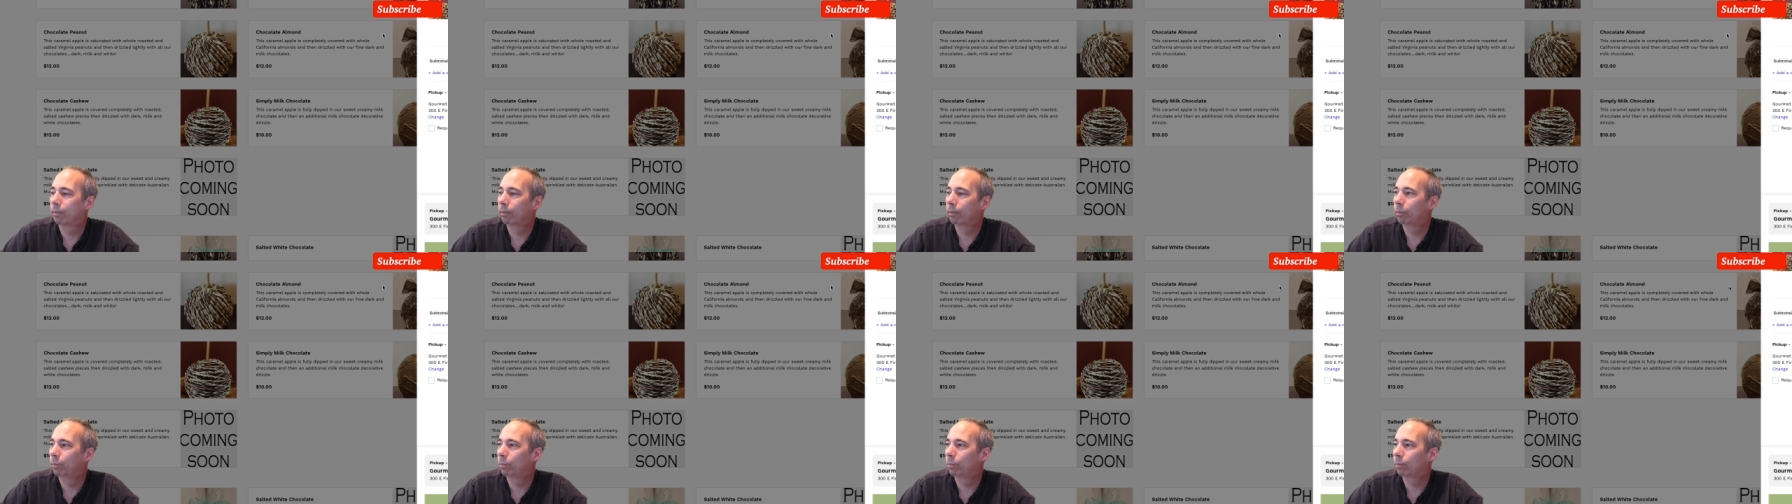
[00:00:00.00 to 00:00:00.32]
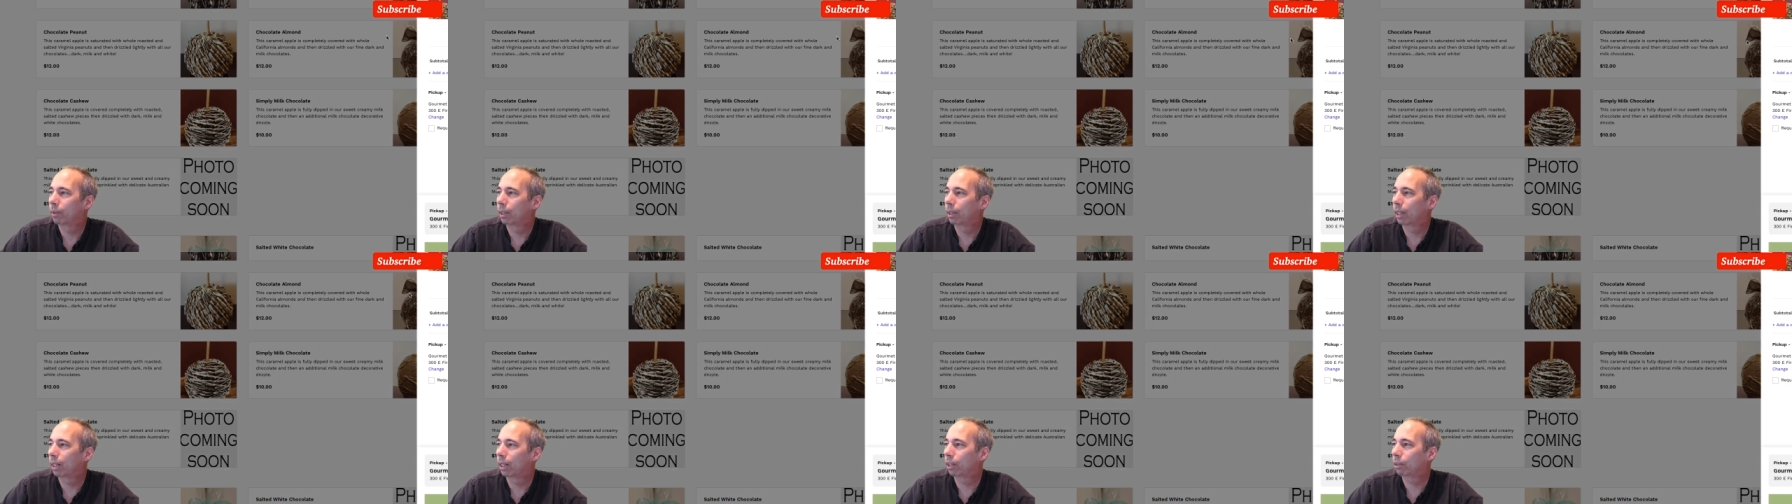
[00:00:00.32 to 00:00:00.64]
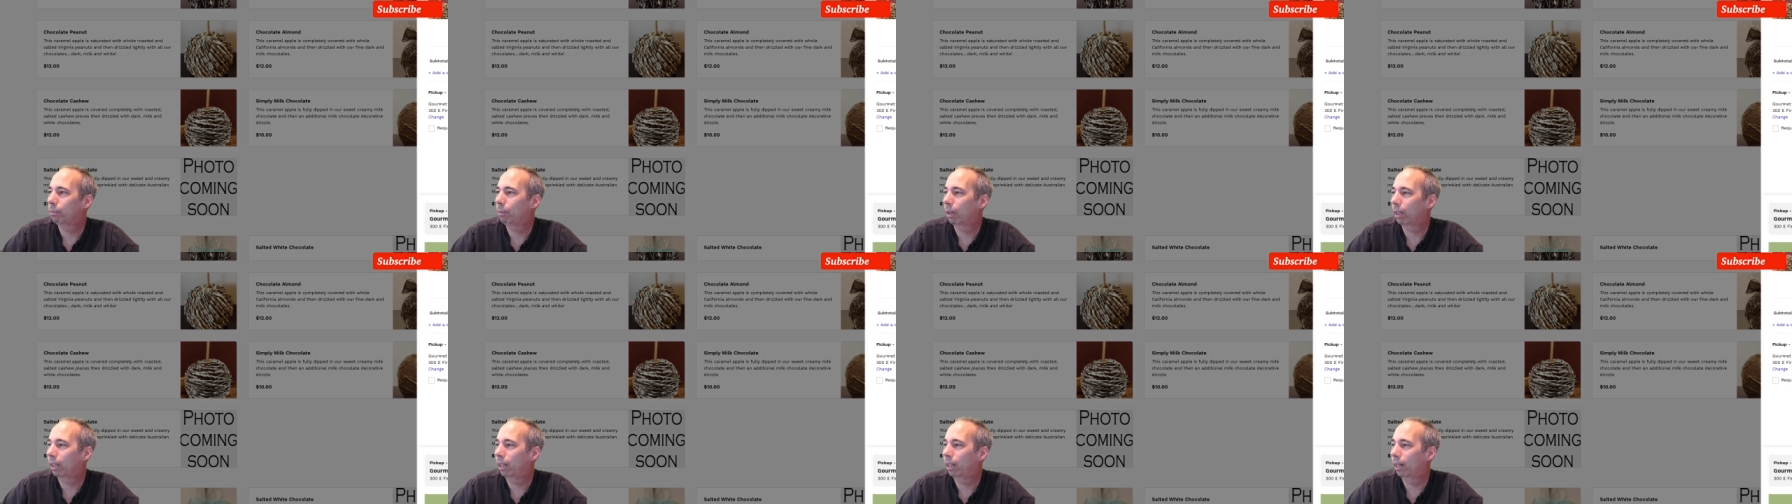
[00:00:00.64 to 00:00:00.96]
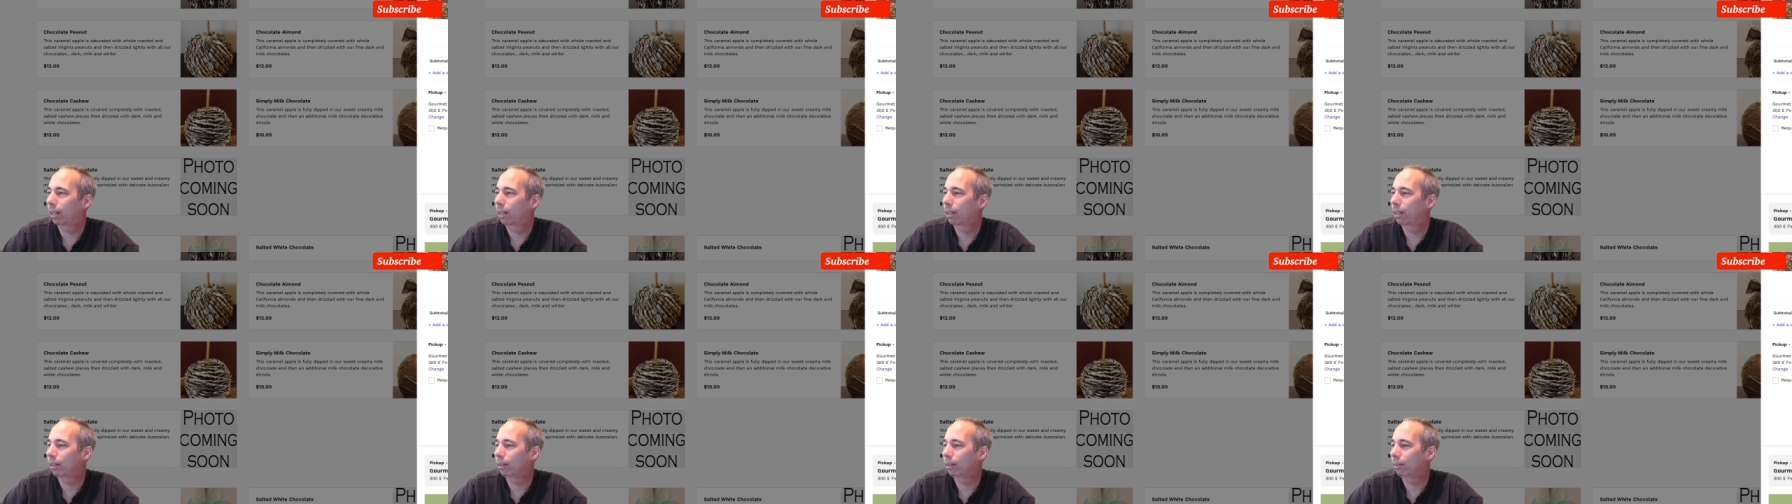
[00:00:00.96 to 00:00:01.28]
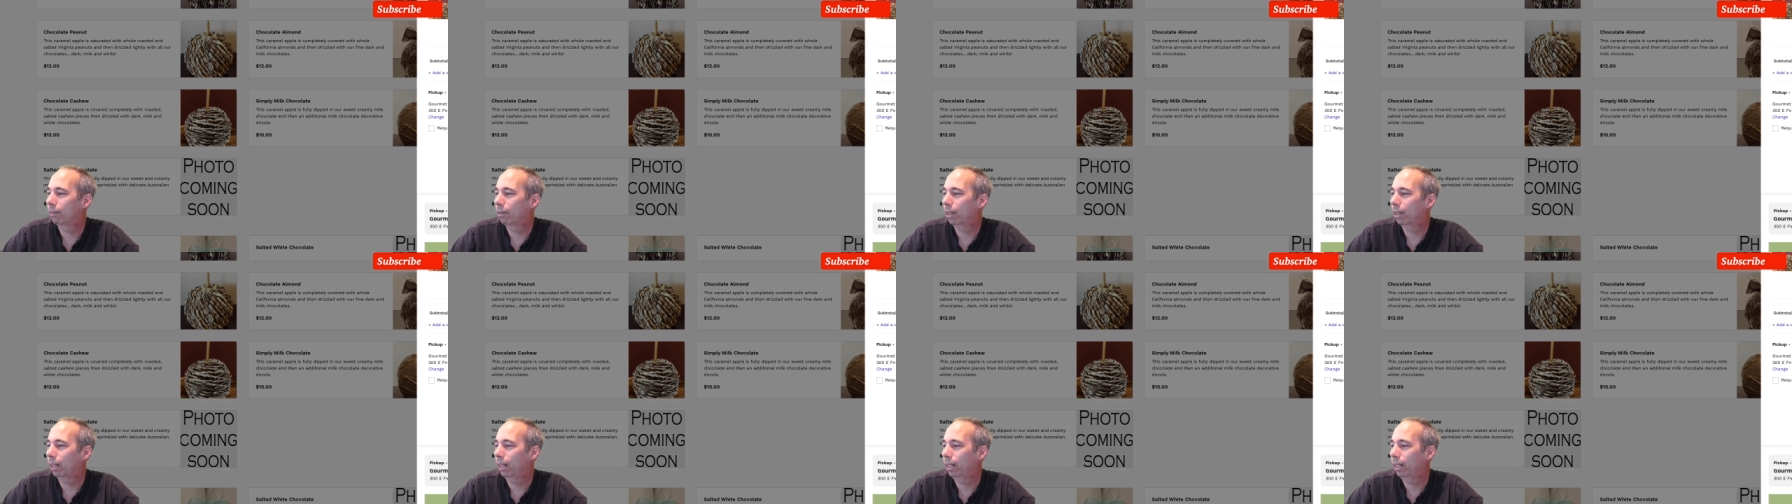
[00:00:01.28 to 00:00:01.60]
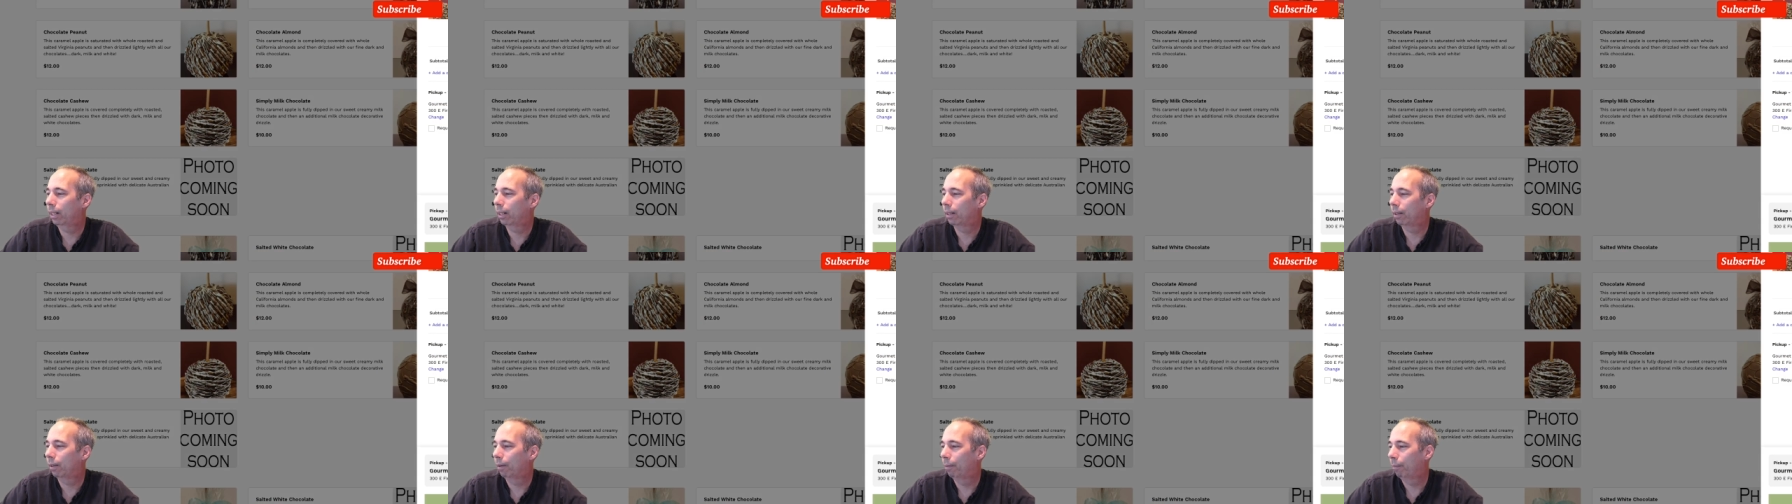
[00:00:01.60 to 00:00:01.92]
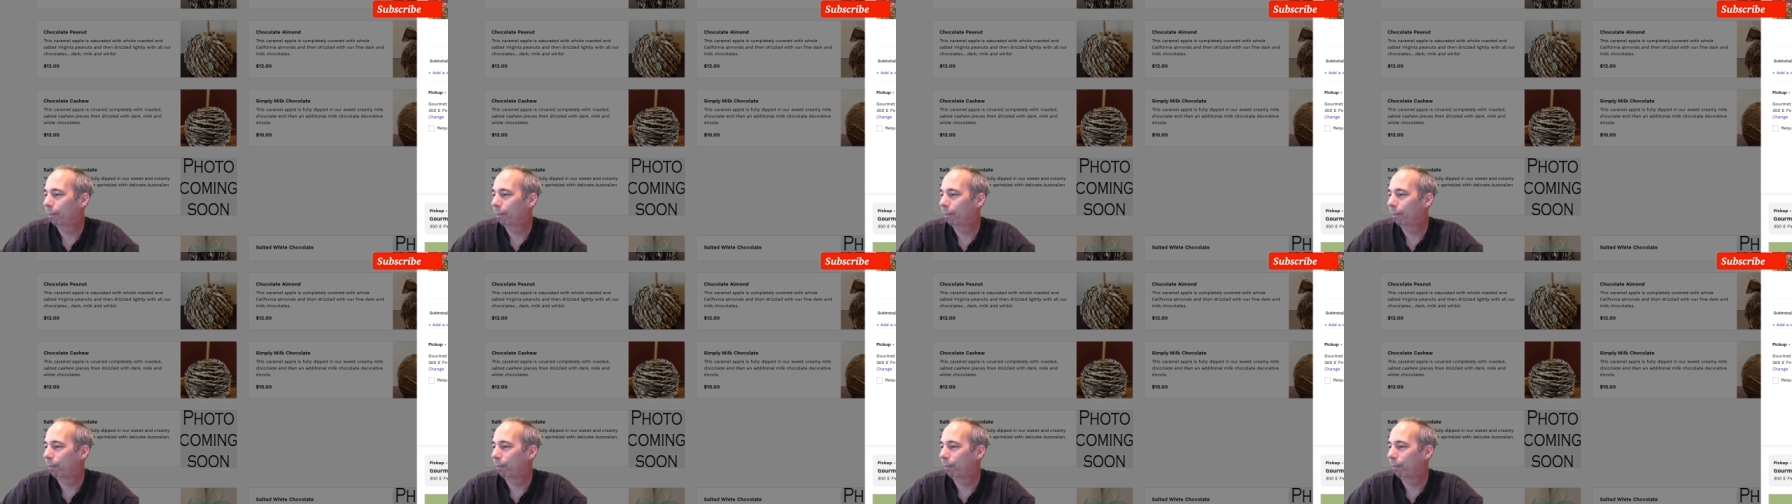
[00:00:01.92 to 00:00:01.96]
Here's my cart right here.